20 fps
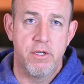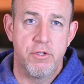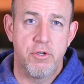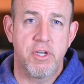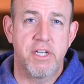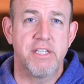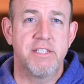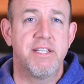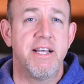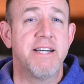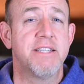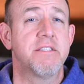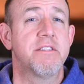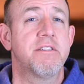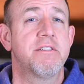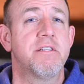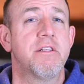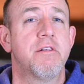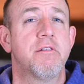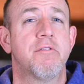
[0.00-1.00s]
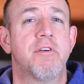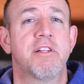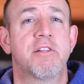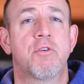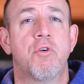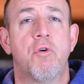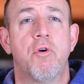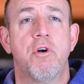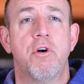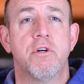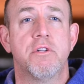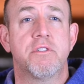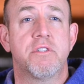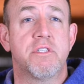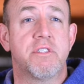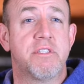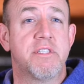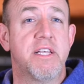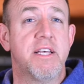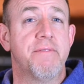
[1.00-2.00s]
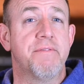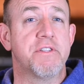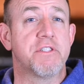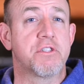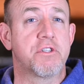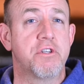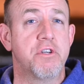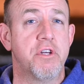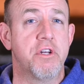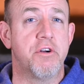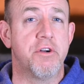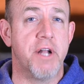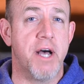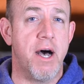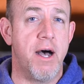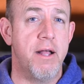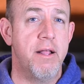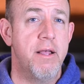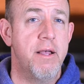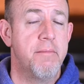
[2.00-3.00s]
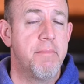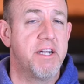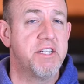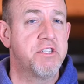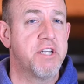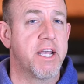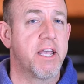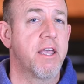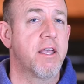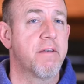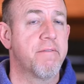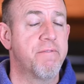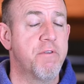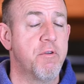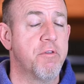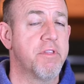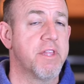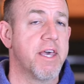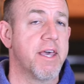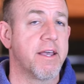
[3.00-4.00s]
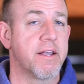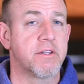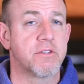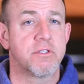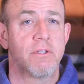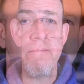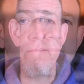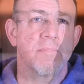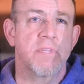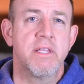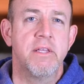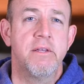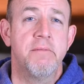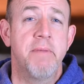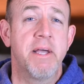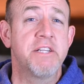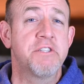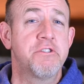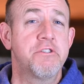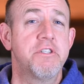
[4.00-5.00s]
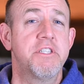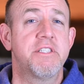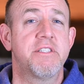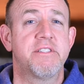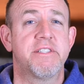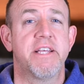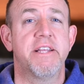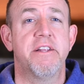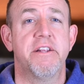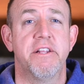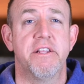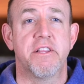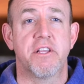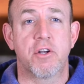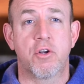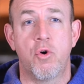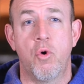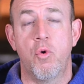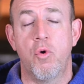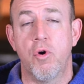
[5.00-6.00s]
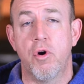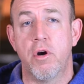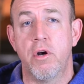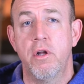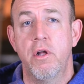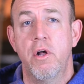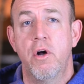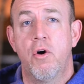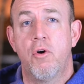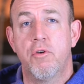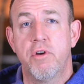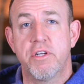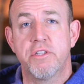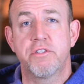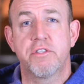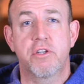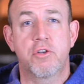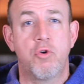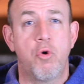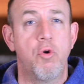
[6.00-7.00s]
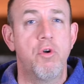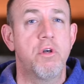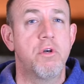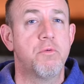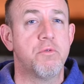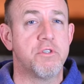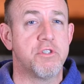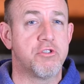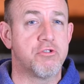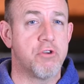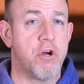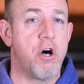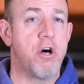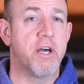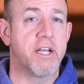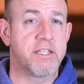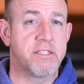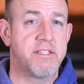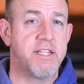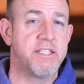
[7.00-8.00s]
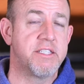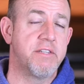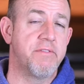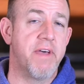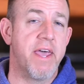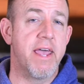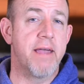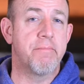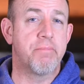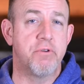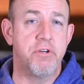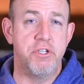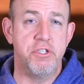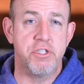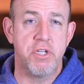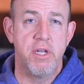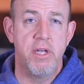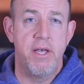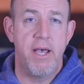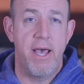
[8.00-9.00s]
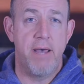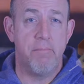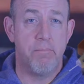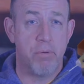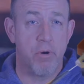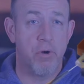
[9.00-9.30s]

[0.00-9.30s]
You can test the solenoid coil to see if it's good or not by checking a few things. Make sure it's seated in the core, or else the coil will draw excessive amperage and